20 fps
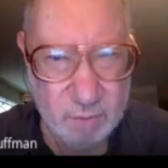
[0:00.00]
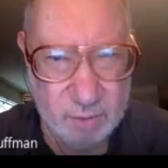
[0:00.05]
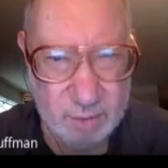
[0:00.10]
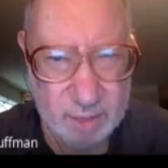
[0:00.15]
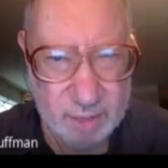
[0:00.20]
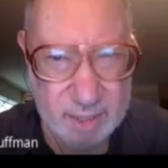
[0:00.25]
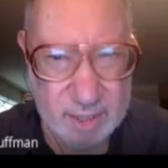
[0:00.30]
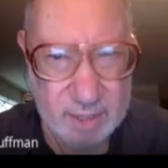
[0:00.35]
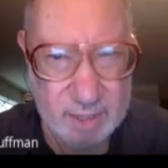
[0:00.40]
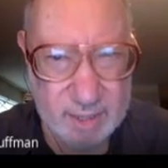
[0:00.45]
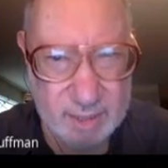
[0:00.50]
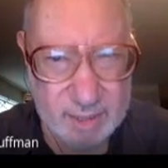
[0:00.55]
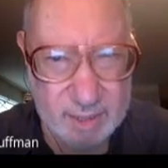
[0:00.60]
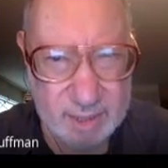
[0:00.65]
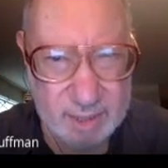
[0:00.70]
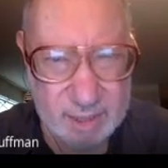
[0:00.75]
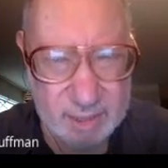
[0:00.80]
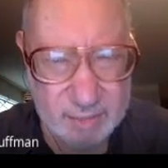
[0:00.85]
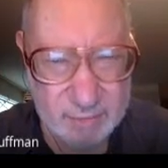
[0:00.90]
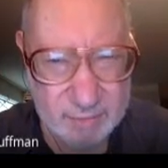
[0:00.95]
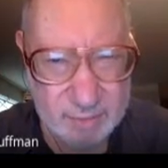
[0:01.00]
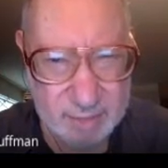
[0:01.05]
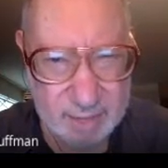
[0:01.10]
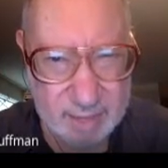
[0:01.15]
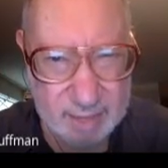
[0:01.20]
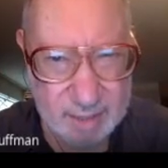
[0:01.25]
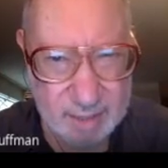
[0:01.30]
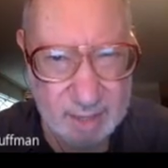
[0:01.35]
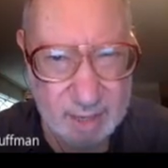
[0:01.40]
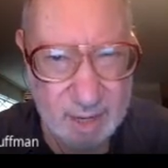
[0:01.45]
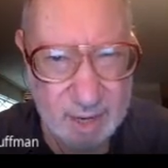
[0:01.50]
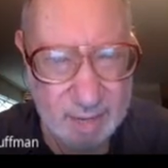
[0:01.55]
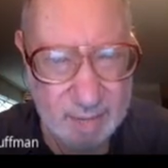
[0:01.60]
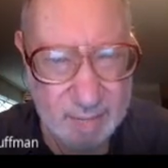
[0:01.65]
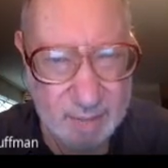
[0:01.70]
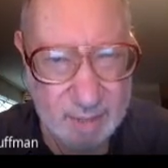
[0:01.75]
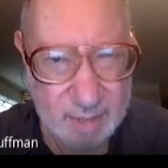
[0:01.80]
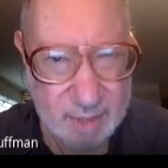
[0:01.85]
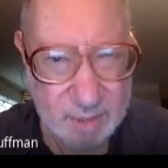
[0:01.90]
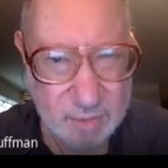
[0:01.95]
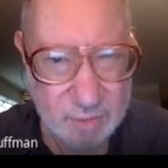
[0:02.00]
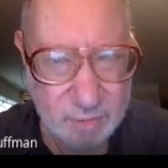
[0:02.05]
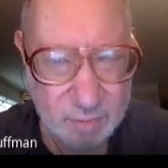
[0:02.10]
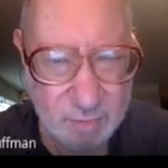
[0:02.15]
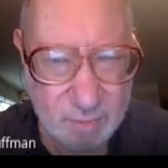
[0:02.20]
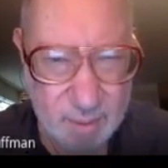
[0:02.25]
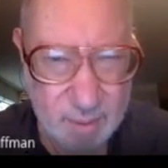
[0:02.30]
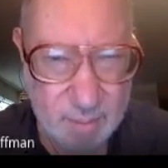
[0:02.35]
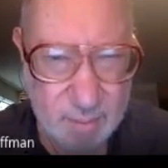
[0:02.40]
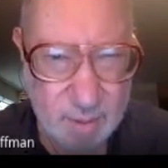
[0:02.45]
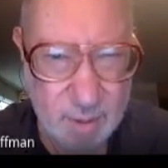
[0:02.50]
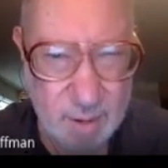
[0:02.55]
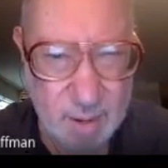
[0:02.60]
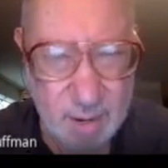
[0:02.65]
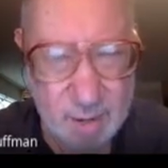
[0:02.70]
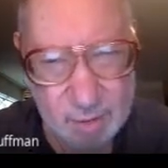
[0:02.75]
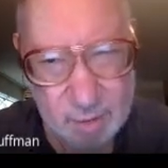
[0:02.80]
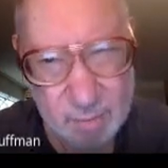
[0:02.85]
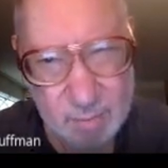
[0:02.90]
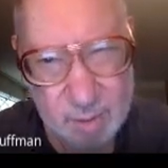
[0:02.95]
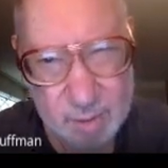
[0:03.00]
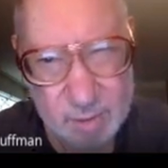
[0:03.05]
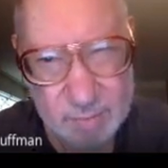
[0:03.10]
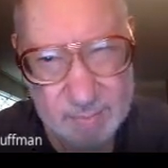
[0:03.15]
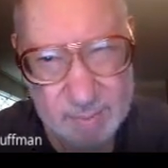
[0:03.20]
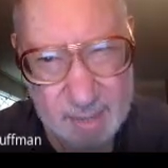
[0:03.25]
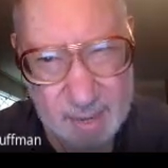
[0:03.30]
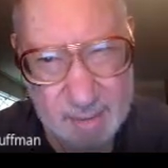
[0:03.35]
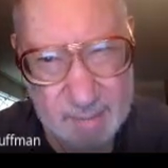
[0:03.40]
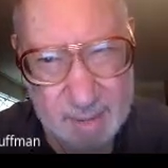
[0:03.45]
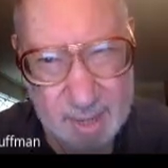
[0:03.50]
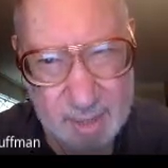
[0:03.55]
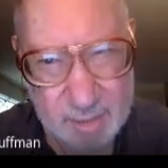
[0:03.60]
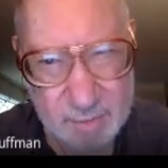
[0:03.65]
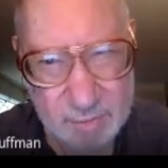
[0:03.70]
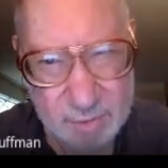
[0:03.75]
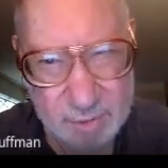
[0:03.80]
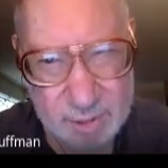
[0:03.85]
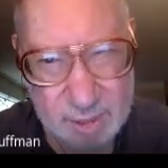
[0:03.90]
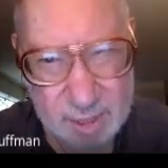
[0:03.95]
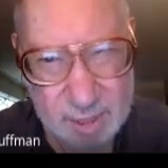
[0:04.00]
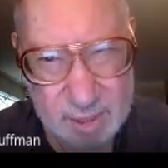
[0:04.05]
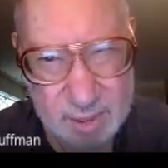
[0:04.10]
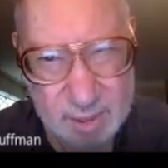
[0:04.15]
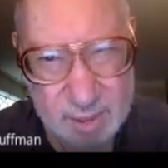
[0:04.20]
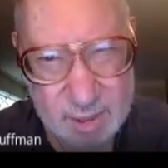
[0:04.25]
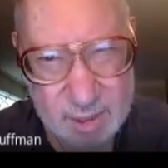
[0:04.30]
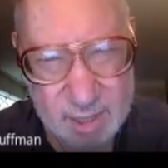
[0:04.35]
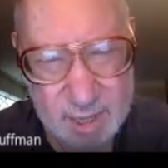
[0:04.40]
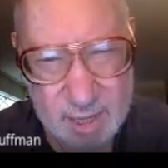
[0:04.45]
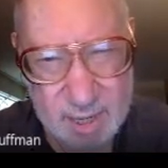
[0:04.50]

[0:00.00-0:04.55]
the indices for that line. Because remember how you multiply matrices?